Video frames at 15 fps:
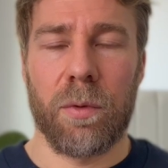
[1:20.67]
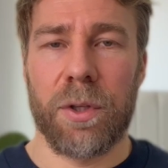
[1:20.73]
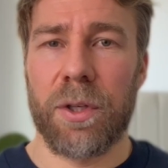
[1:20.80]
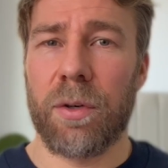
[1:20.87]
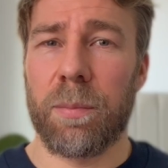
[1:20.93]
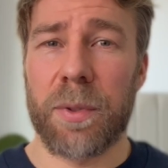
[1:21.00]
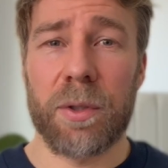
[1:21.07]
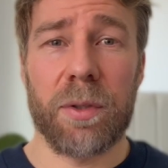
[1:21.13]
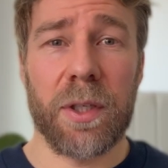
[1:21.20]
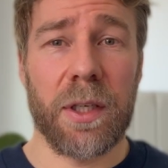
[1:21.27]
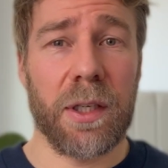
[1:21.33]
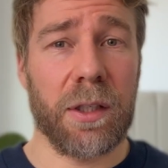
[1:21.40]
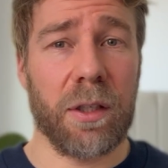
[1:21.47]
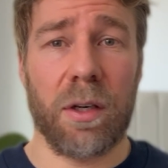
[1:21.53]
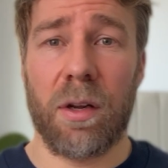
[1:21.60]
Whether you're building
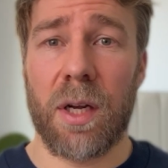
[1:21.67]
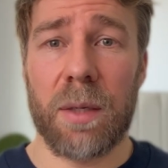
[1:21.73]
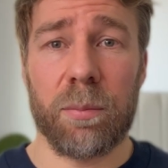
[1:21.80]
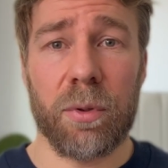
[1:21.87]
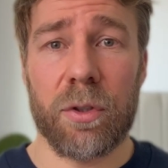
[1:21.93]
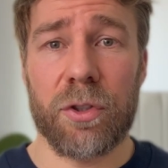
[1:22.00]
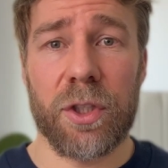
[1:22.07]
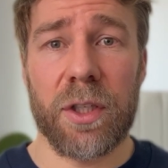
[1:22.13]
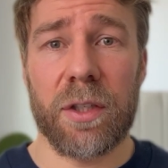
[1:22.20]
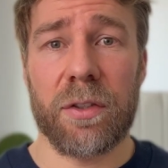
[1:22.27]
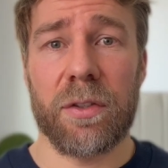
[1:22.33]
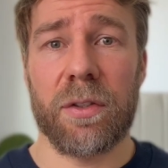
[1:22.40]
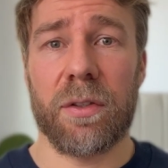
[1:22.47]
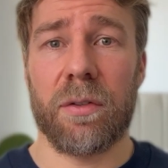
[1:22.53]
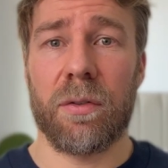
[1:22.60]
a client
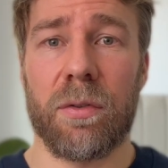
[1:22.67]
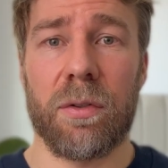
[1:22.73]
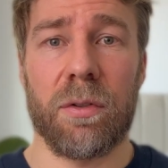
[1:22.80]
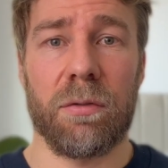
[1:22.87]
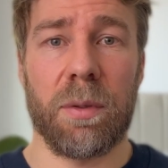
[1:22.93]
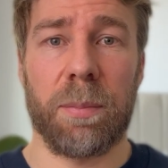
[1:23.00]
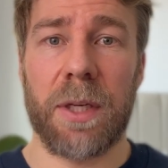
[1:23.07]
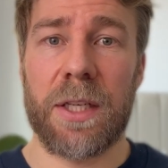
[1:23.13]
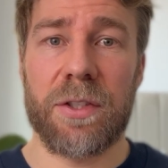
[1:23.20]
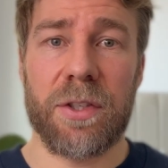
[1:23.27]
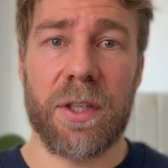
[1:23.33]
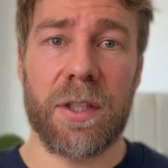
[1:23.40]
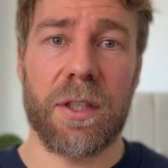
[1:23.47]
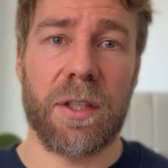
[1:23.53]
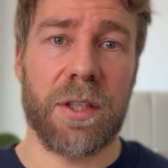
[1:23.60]
project, or
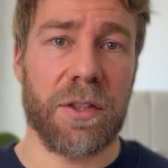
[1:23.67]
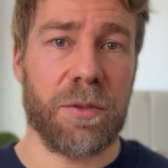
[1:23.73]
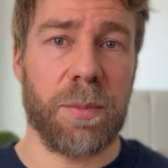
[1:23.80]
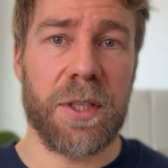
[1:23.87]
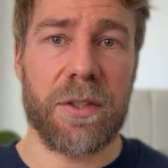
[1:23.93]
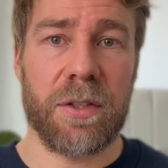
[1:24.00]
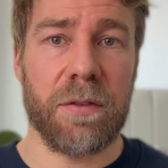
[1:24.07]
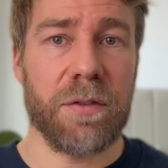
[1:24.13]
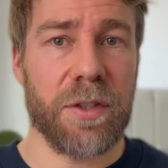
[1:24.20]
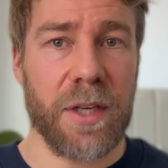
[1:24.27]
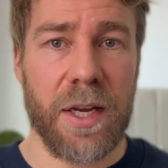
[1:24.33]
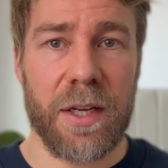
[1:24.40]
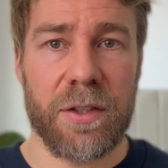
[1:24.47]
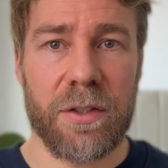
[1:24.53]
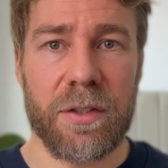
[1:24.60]
replacing an expensive
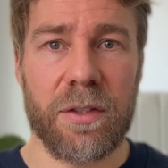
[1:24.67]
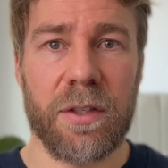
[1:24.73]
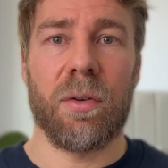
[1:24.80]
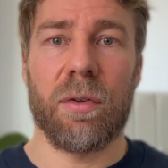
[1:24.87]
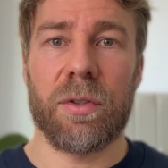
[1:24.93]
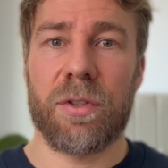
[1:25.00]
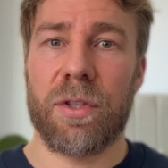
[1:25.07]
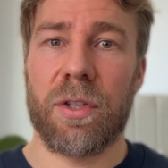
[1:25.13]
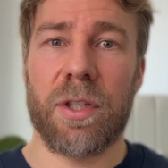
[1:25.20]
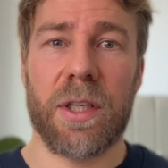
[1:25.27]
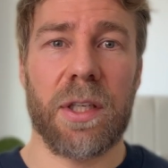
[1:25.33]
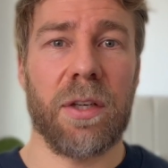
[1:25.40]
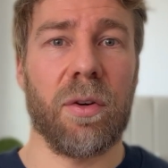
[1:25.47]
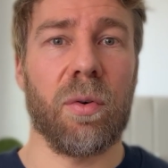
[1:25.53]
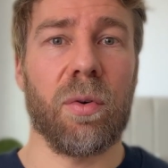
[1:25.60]
SaaS, or
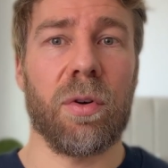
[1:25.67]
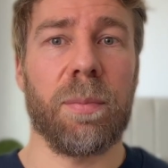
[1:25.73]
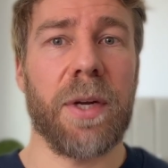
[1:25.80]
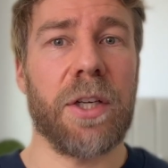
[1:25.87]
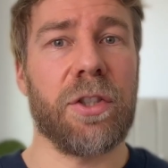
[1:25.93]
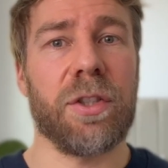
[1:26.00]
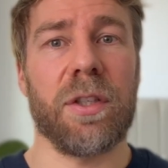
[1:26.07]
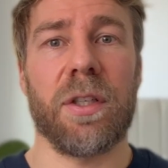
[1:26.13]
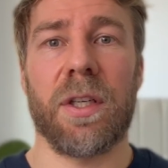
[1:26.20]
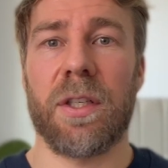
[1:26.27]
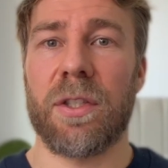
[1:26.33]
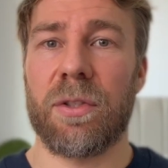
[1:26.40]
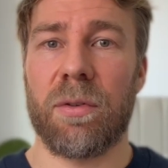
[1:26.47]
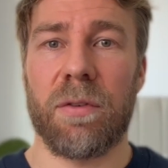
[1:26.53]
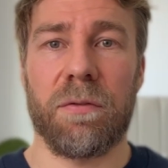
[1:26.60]
turning an automation
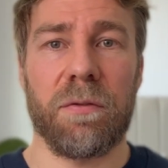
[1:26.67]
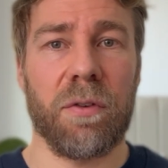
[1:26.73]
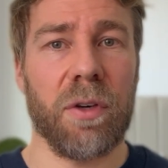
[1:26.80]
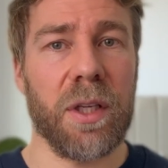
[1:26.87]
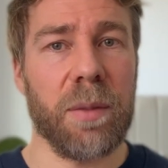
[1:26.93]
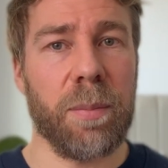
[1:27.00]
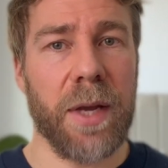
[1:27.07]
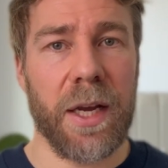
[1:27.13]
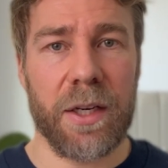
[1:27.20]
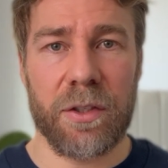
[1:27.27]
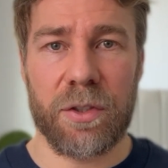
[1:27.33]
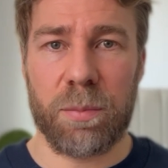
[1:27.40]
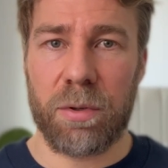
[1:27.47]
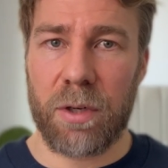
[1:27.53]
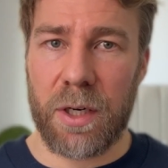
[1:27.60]
into a fully
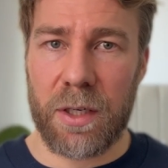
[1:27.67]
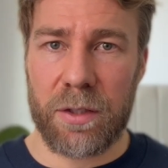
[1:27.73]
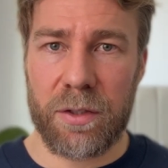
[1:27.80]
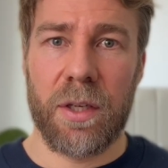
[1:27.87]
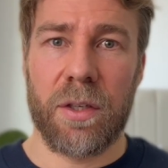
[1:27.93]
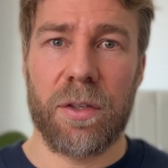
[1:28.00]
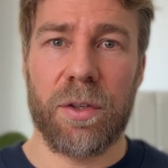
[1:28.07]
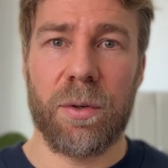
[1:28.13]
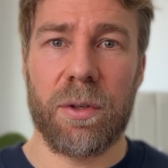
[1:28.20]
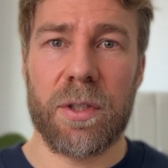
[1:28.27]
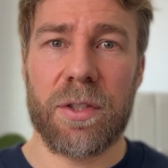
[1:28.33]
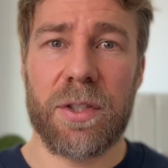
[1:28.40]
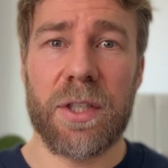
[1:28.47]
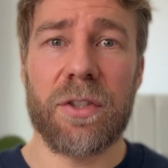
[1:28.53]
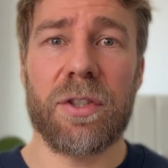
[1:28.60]
packaged product, you are
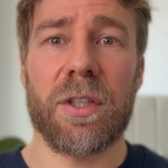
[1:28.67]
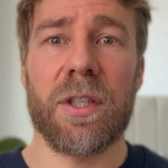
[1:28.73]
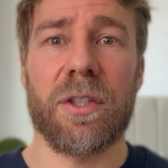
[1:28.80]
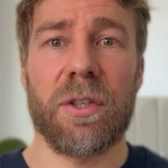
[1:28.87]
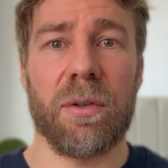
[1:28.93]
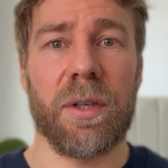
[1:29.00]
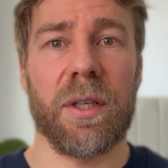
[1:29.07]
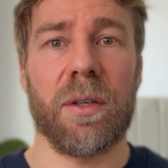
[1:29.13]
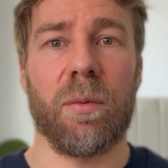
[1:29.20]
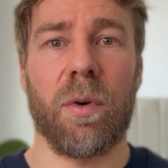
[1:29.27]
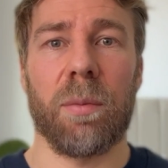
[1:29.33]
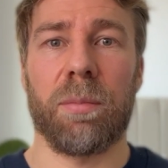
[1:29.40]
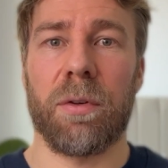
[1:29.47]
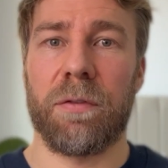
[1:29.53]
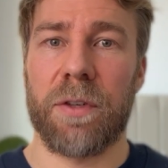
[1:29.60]
essentially doing
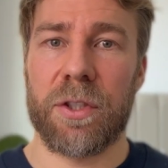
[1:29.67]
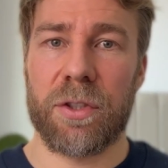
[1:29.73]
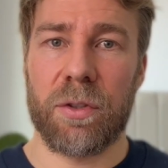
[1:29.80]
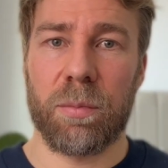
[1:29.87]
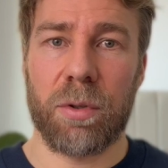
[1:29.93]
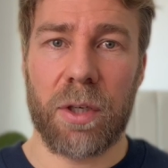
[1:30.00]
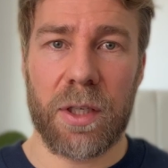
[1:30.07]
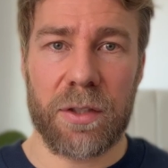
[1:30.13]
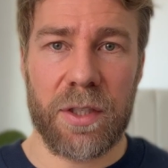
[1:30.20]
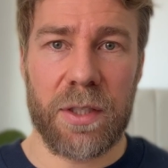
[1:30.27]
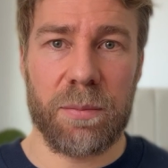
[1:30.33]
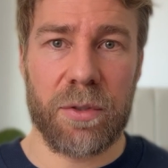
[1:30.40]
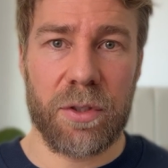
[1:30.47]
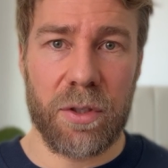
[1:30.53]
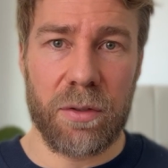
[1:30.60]
what professional product
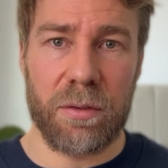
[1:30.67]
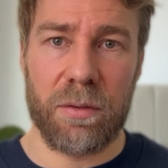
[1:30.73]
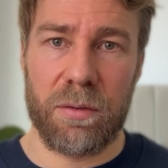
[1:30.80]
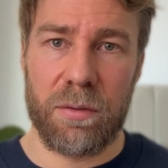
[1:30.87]
teams do.